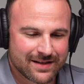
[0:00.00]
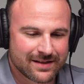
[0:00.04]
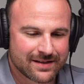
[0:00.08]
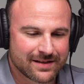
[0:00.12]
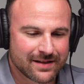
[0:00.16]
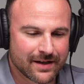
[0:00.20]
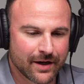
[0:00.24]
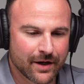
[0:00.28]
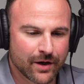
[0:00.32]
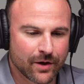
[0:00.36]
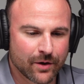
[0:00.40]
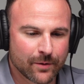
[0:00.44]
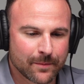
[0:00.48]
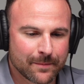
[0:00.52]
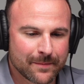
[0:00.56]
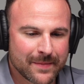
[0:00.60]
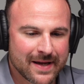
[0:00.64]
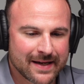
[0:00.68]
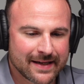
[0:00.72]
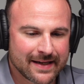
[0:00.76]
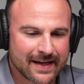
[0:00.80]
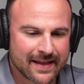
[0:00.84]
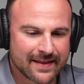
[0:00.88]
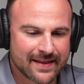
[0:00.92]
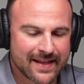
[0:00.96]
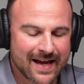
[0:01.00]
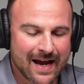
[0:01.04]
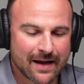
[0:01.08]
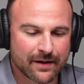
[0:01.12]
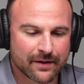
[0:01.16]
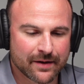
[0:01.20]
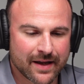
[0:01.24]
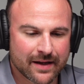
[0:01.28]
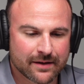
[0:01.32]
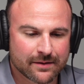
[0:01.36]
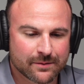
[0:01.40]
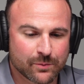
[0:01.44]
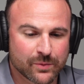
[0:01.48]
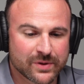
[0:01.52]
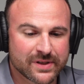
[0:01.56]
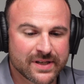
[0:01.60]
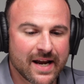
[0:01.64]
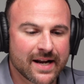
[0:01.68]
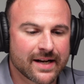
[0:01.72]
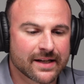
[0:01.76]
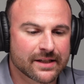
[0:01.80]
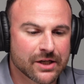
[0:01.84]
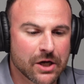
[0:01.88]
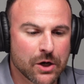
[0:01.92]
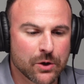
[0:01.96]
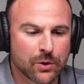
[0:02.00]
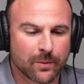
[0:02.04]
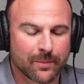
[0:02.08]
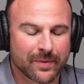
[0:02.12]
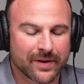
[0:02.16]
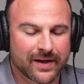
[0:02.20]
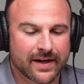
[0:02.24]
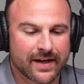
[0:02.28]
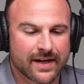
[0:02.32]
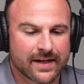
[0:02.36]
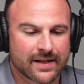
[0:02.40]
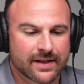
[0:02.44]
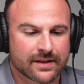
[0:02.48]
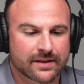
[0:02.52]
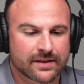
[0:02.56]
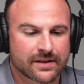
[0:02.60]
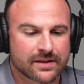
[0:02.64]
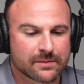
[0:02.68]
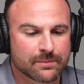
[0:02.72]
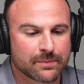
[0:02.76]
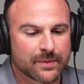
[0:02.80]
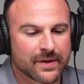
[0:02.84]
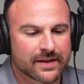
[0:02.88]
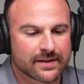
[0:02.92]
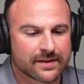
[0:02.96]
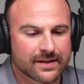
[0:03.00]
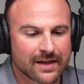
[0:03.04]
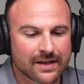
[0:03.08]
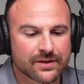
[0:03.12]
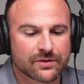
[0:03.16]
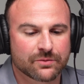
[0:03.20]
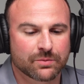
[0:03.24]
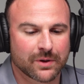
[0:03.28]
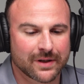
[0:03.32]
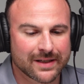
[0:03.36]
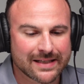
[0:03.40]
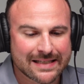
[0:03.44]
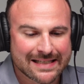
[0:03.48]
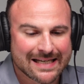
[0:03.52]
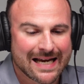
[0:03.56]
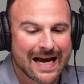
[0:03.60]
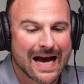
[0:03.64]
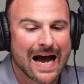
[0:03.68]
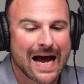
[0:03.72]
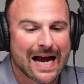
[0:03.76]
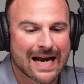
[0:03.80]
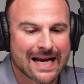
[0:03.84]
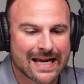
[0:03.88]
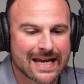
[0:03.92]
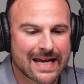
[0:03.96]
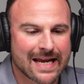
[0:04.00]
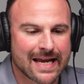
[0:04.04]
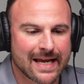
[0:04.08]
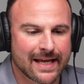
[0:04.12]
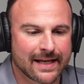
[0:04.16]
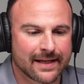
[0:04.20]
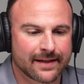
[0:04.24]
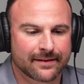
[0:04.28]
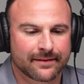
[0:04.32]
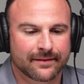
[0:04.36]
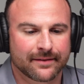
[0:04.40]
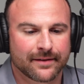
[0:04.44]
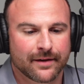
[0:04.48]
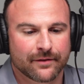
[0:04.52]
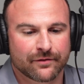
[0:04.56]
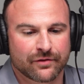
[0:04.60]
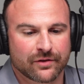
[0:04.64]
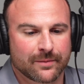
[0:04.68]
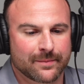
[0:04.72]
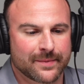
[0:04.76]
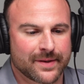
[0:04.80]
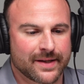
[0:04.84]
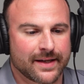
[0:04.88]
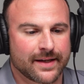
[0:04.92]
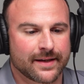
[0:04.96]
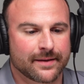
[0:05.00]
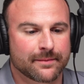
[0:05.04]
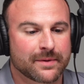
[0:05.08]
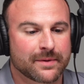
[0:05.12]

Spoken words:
So again, that was anecdotal, but it does really tie in from the